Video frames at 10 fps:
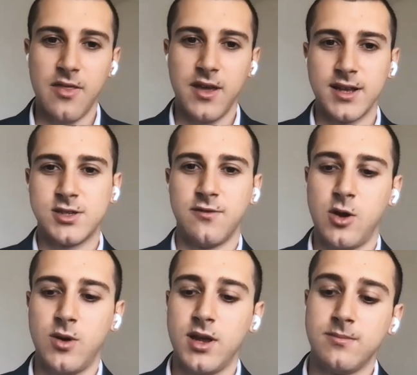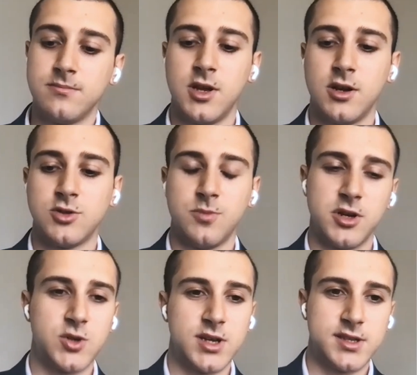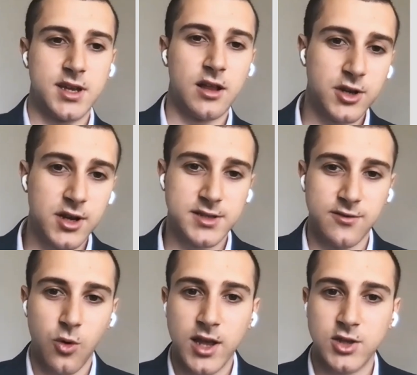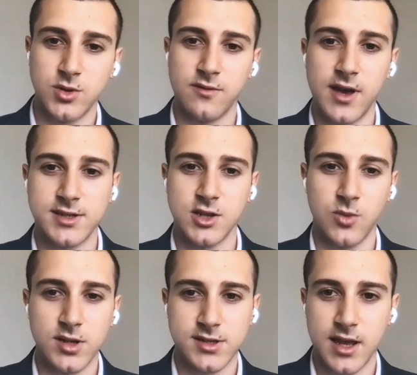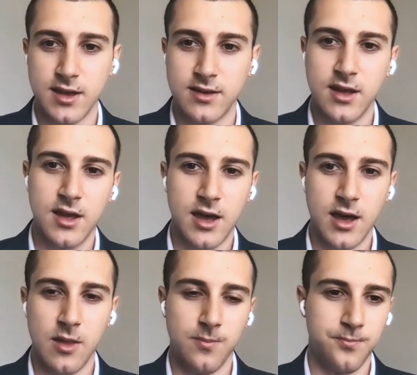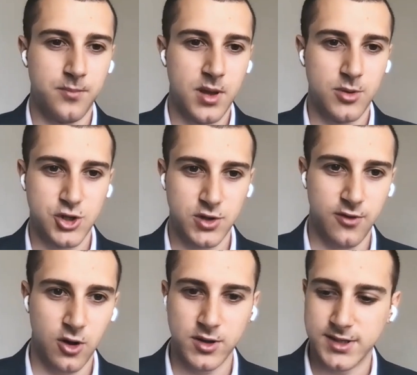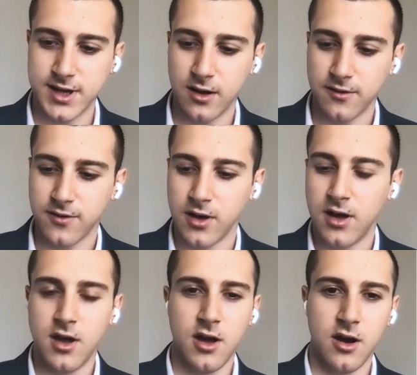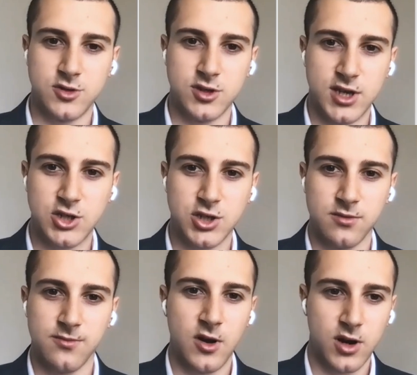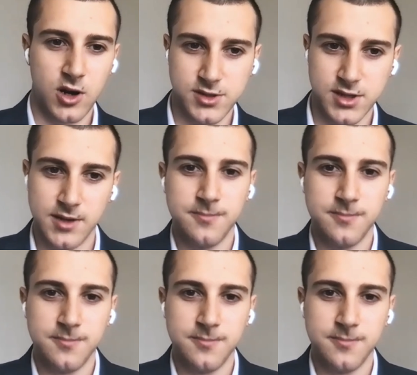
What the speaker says: I think it's a very, you know, super interesting alternative way to invest in real estate, and people should follow this kind of transaction very closely.